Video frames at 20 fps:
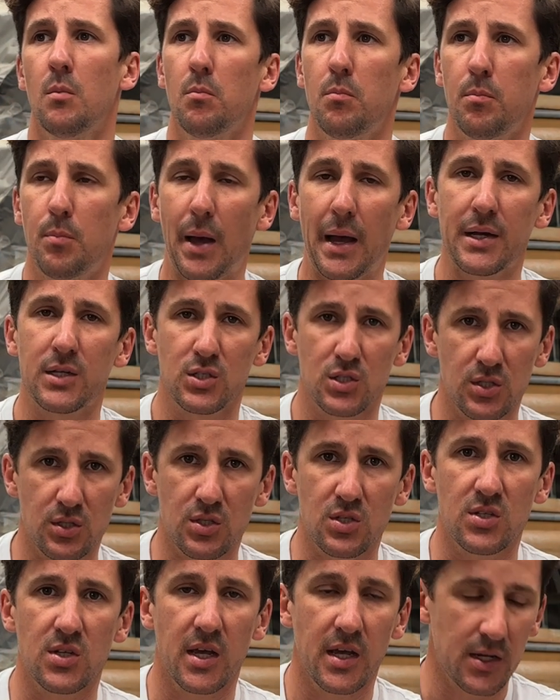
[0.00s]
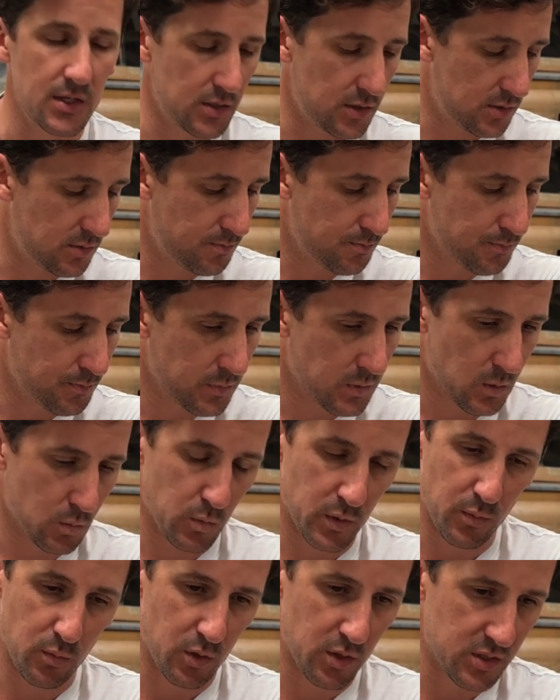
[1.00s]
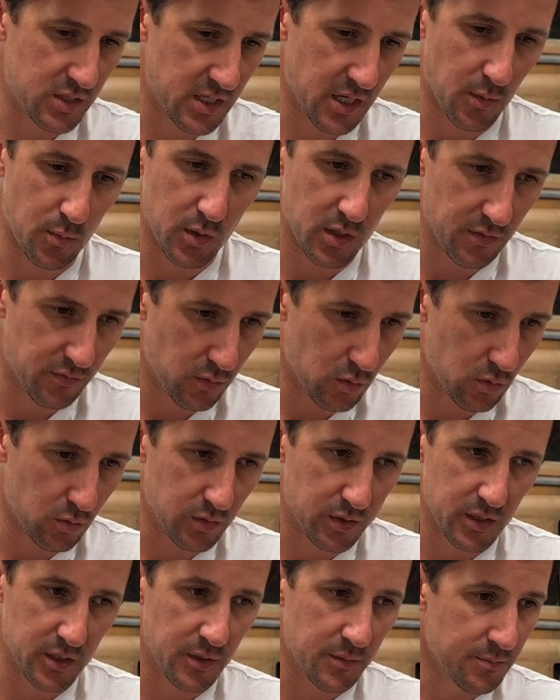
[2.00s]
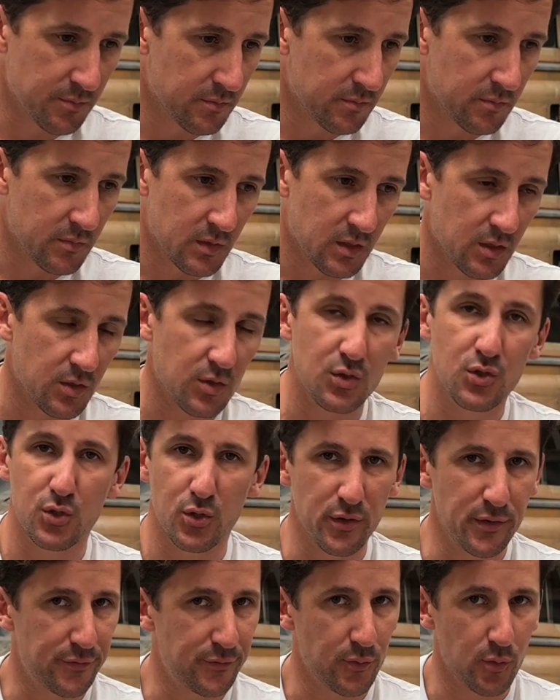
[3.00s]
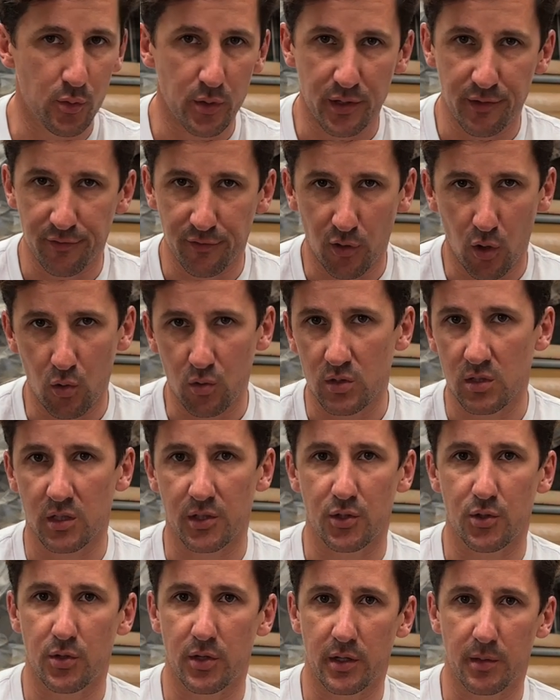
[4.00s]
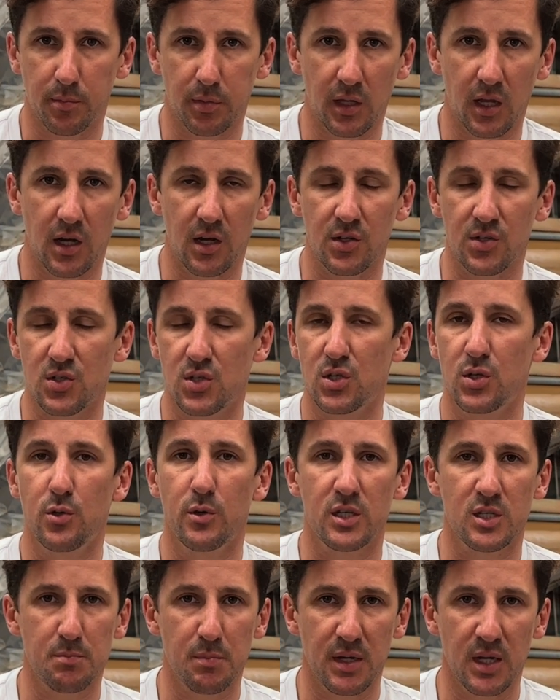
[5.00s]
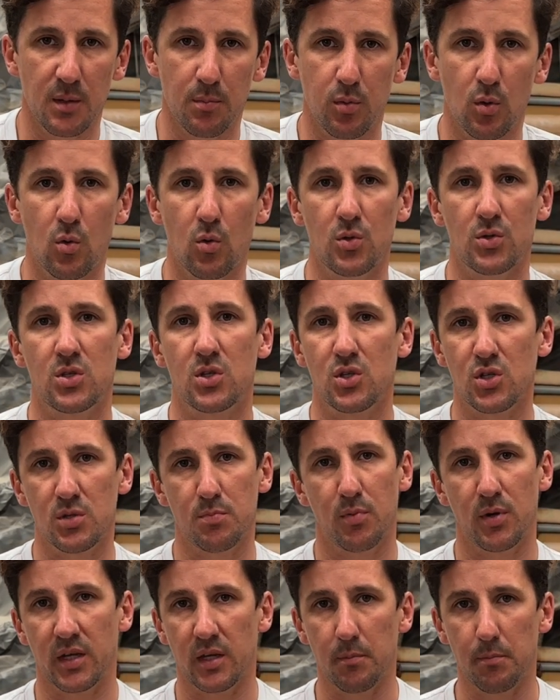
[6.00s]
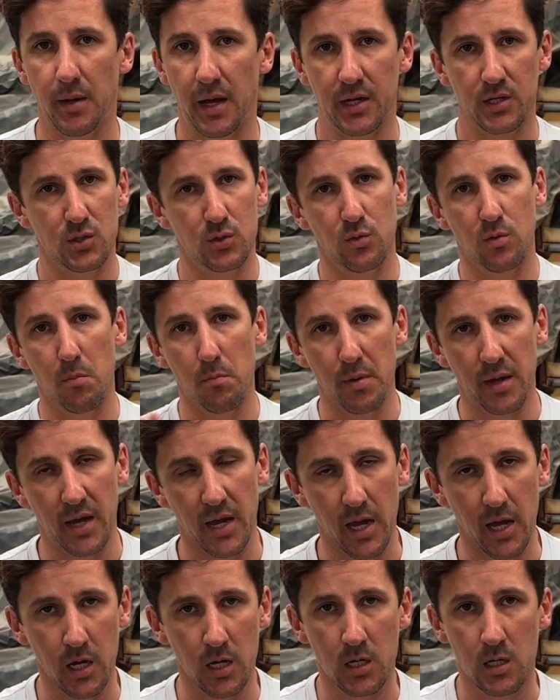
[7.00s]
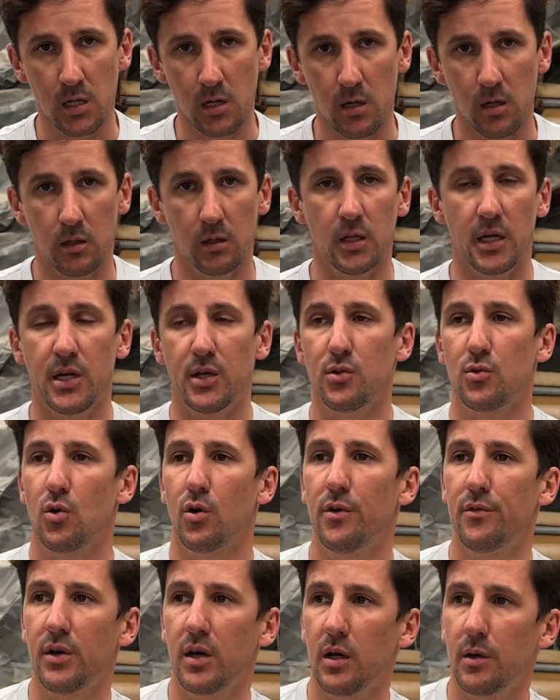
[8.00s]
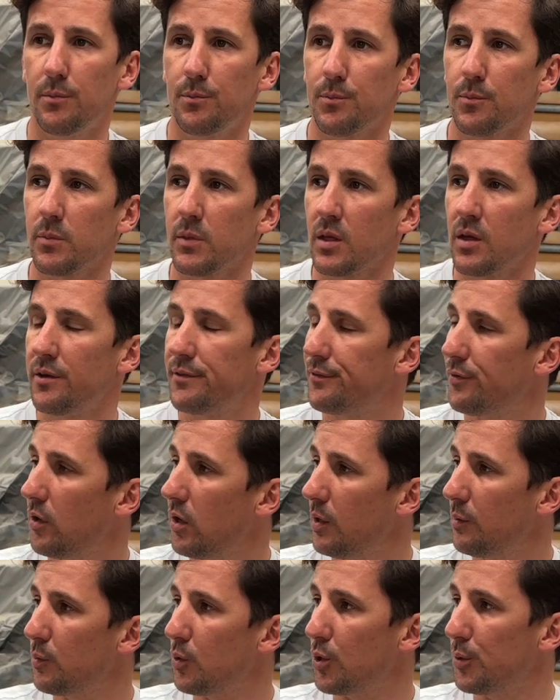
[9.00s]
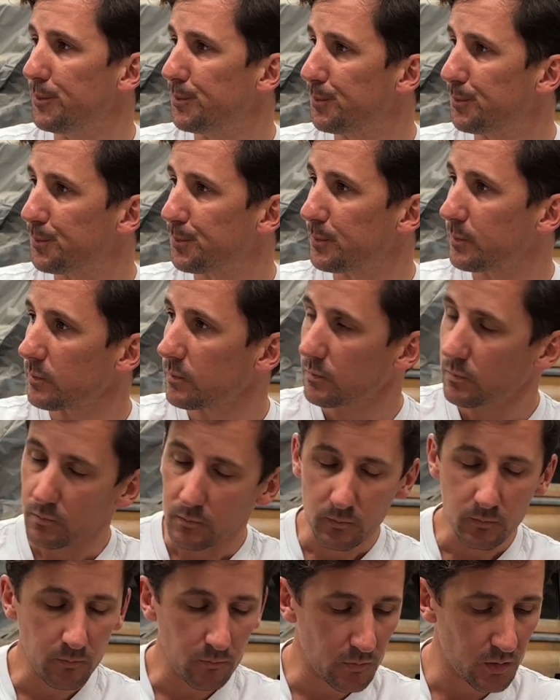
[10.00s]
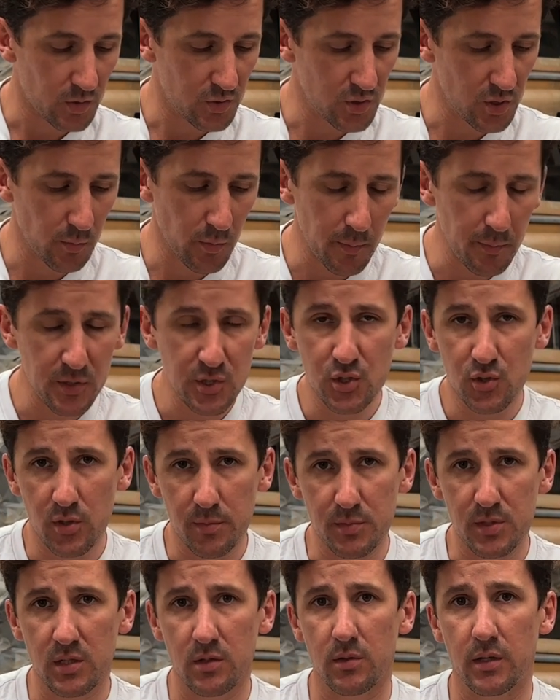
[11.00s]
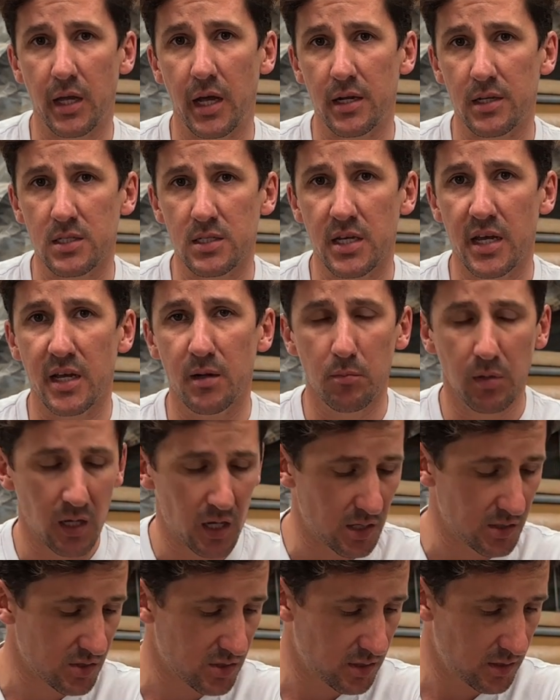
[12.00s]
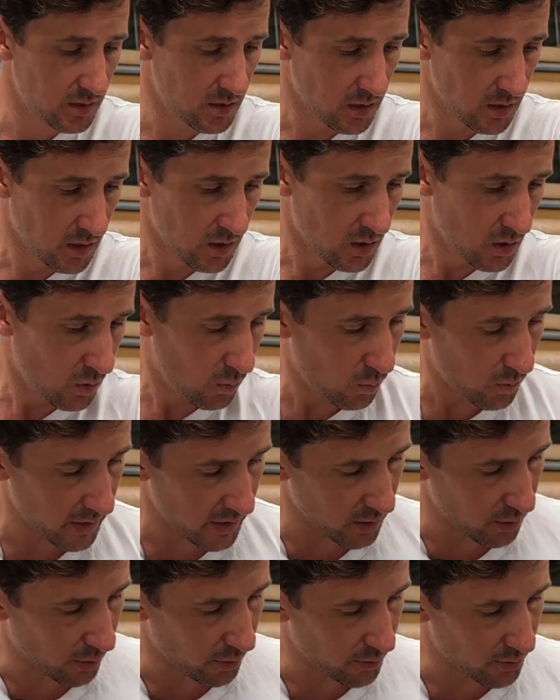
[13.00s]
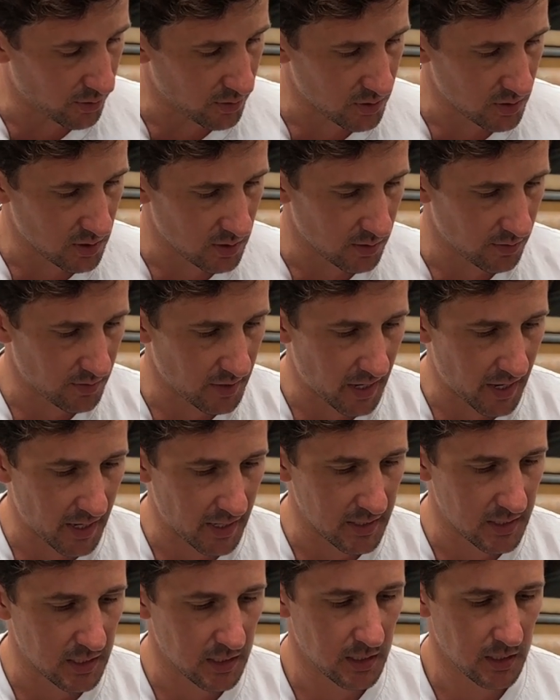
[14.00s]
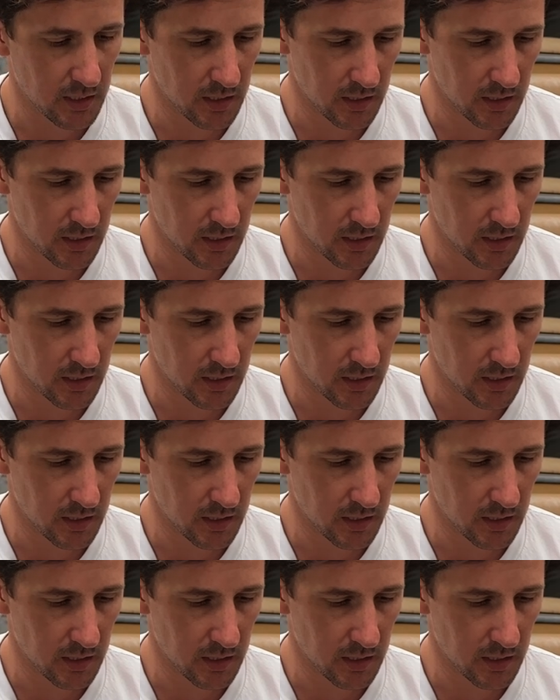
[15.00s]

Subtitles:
back to standard. We wanted to get rid of all the 240 volt electric plugs, the USB ports, and just bring it back to a bare Land Rover firewall. So when we stripped it and had it sandblasted, we noticed that